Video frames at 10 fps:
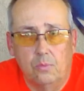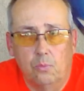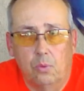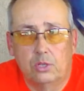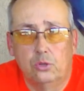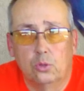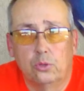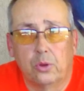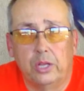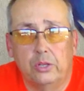what tool
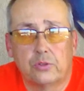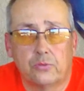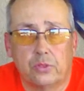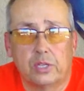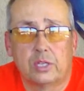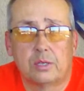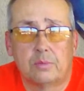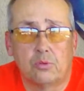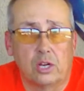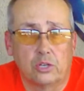do I use for this
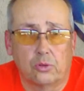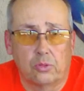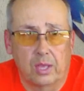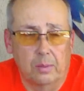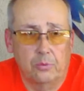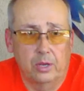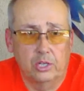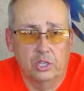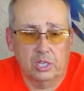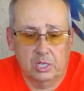project or that
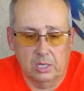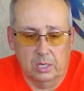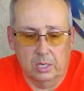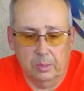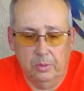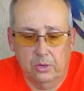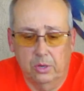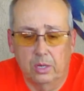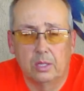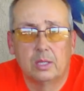project, give me a
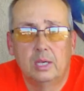call,